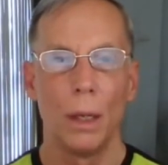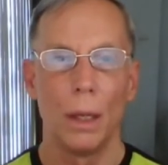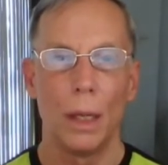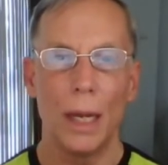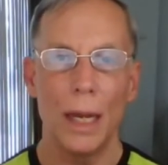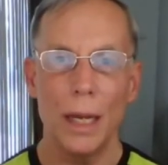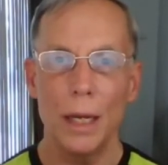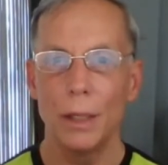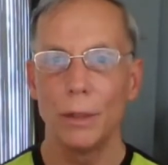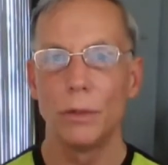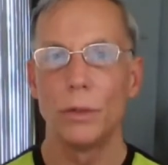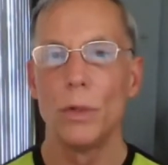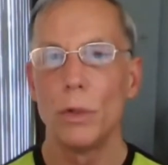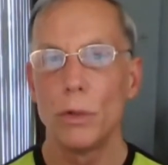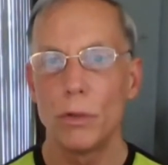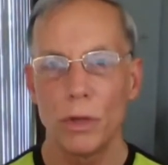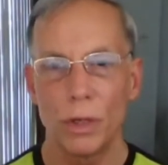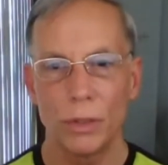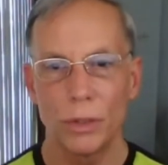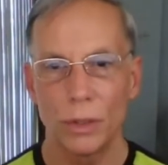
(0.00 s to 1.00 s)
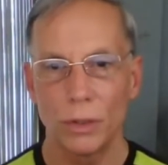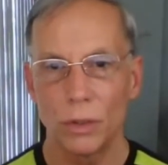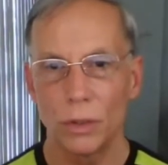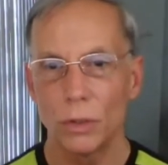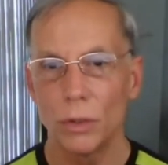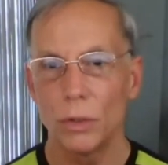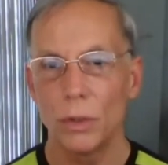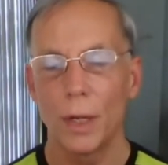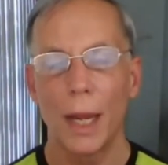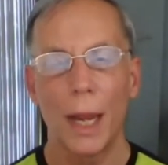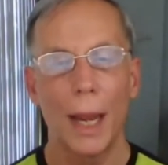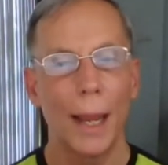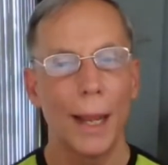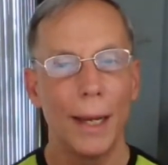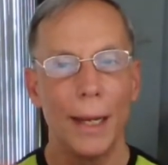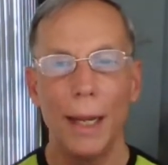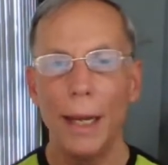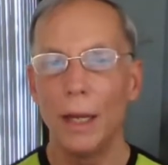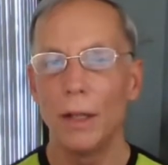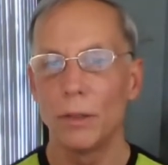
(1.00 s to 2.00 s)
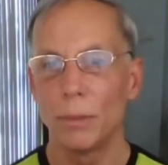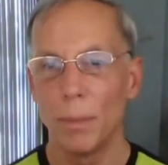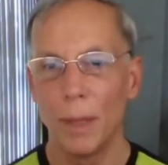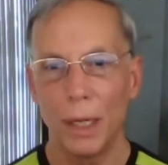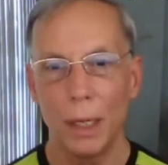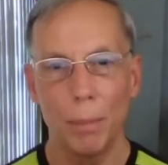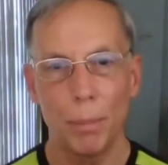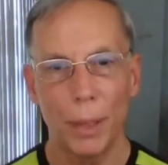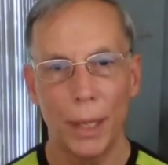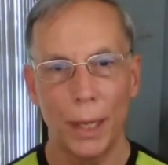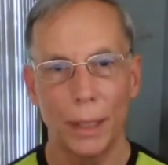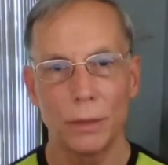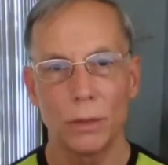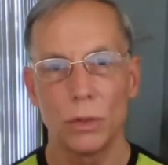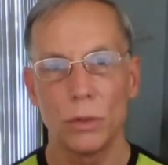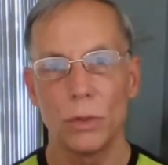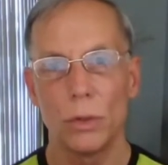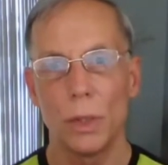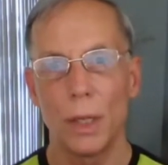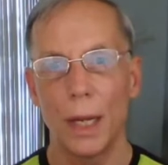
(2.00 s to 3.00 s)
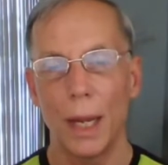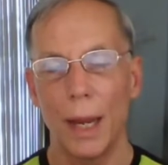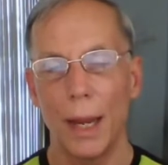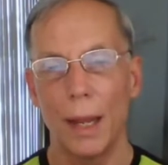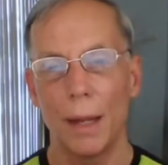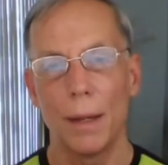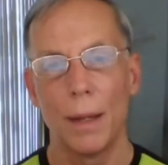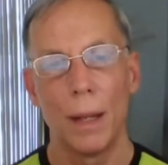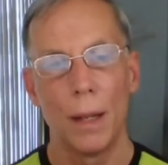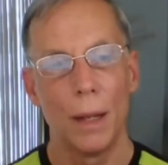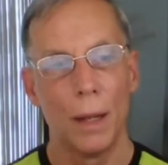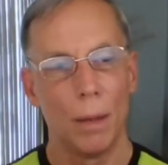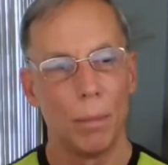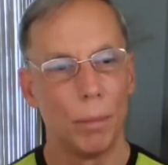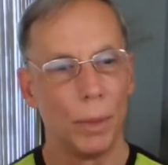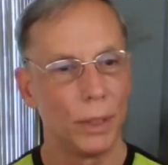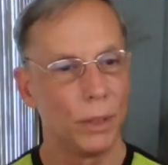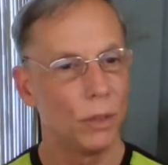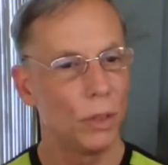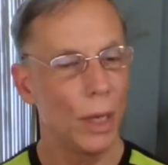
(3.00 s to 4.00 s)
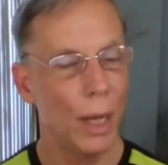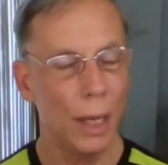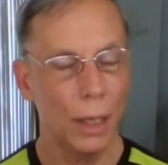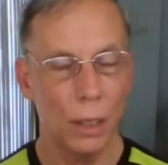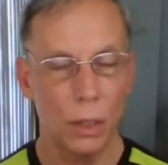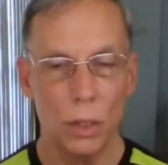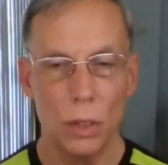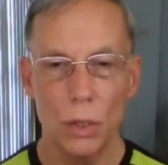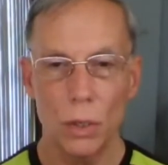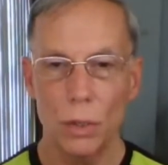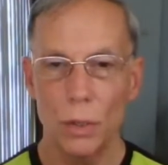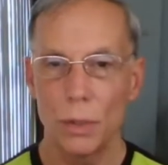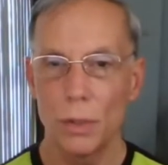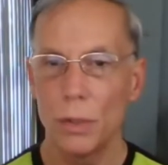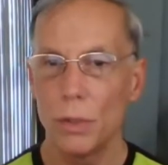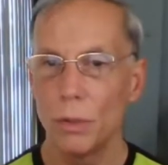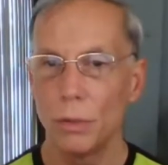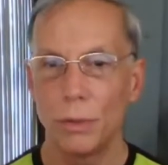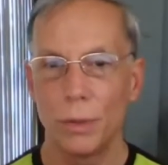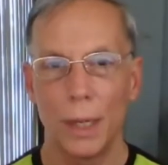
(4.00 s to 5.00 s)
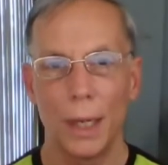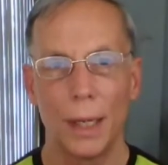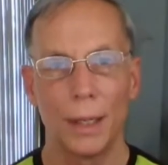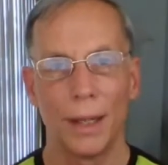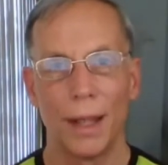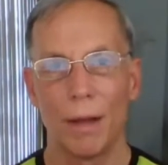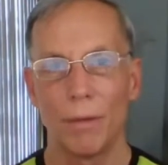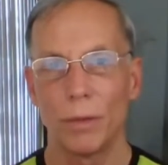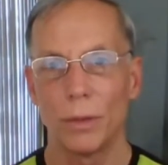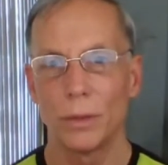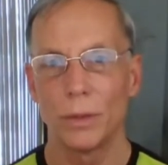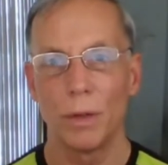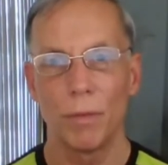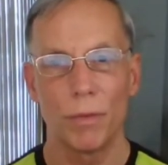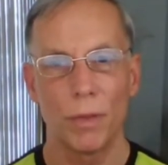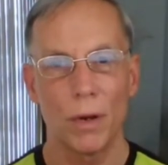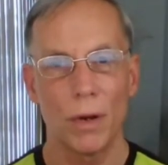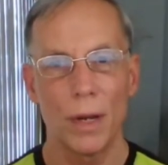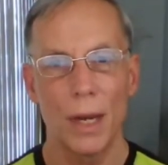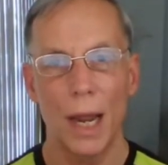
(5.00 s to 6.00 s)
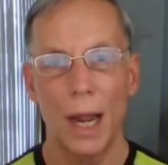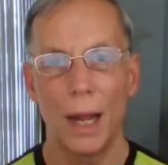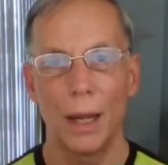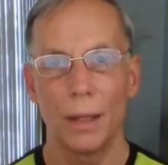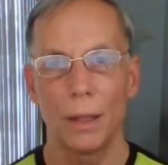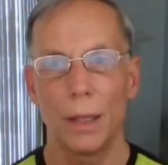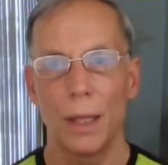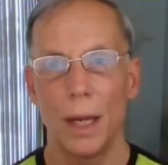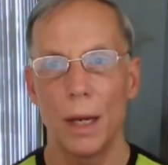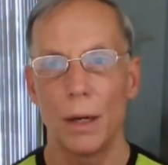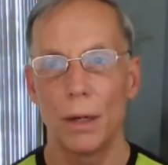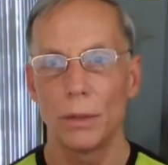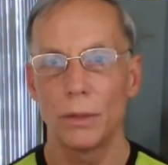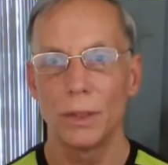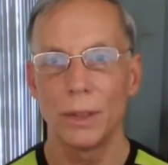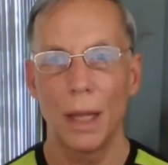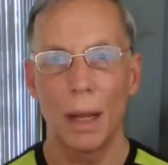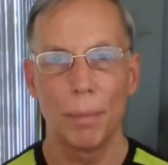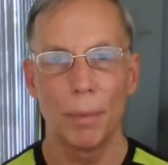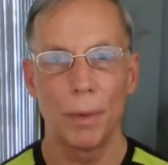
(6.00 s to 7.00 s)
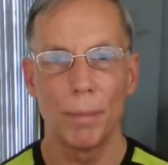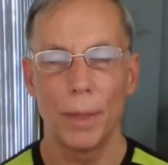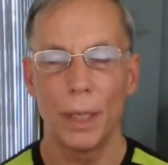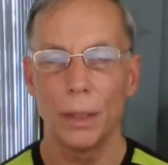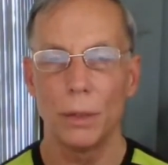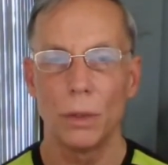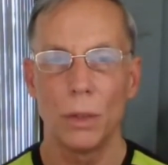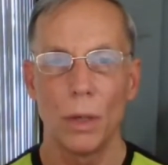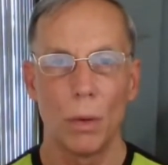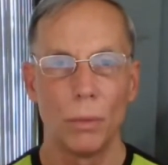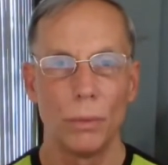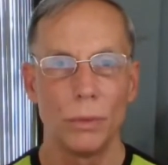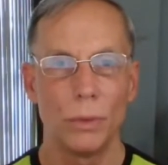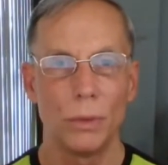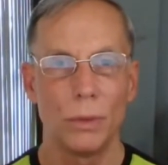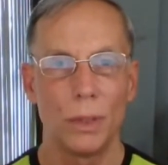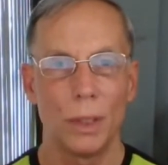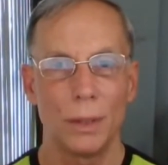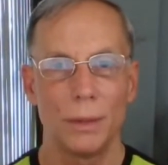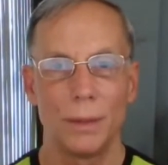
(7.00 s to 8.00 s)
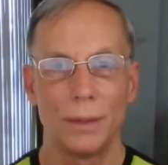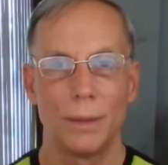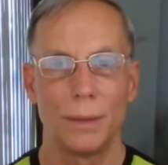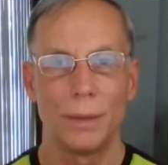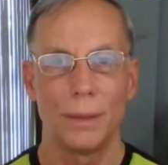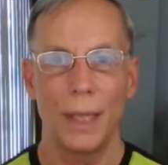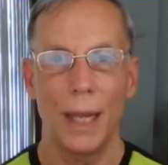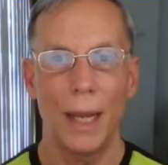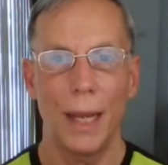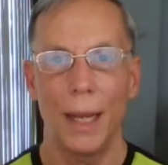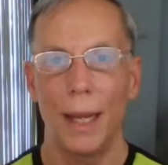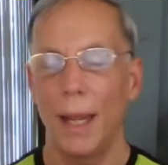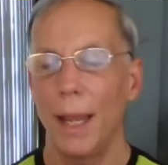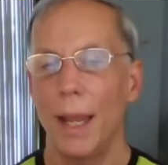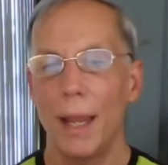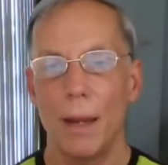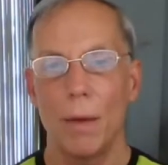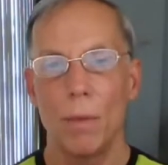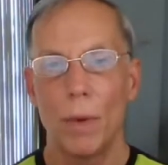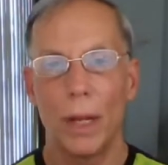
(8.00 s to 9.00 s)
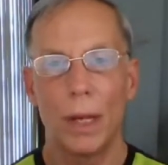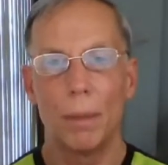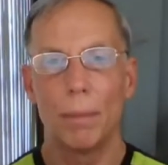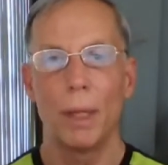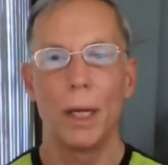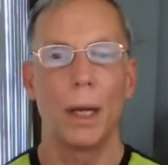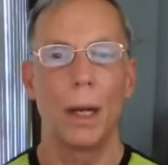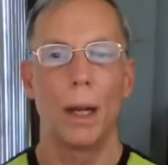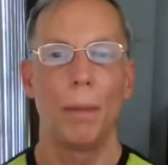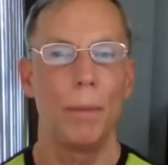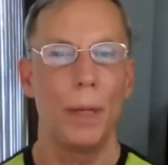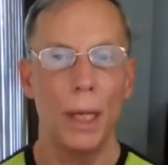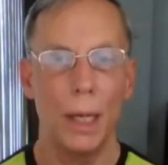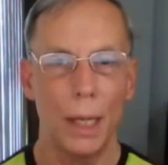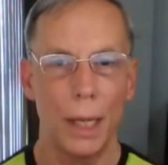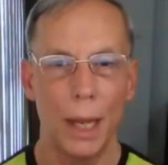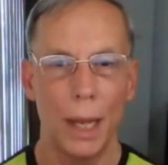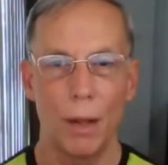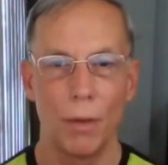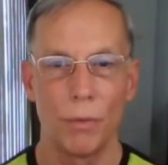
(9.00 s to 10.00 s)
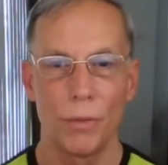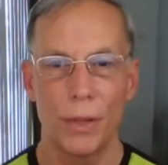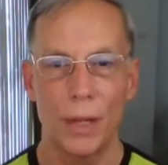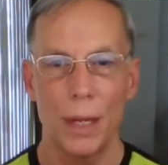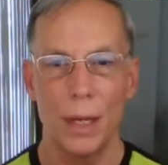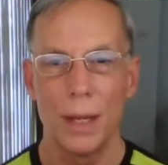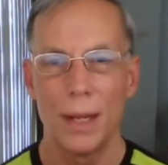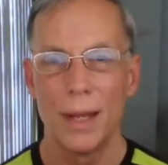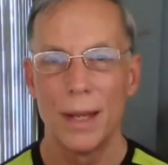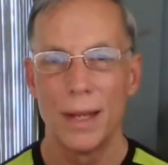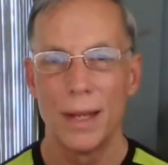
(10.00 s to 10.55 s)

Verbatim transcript: eat as nutritious as you can, eat as many plants as you can, but check your nutrient levels. If they're not there, supplement. Don't just say, hey, wait a minute, I'm eating healthy